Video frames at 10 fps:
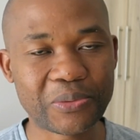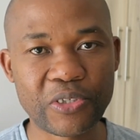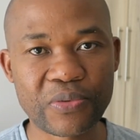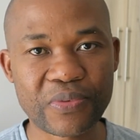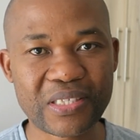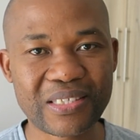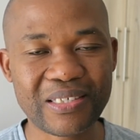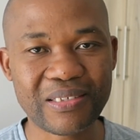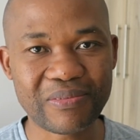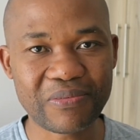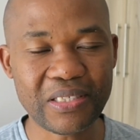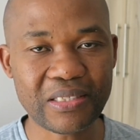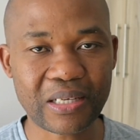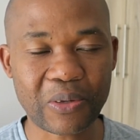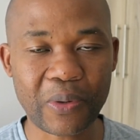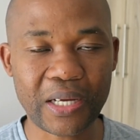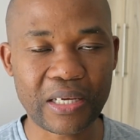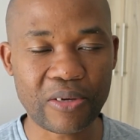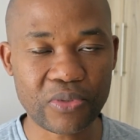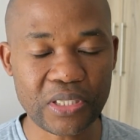university fees are quite
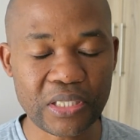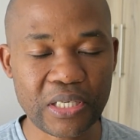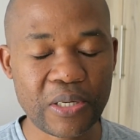heavy.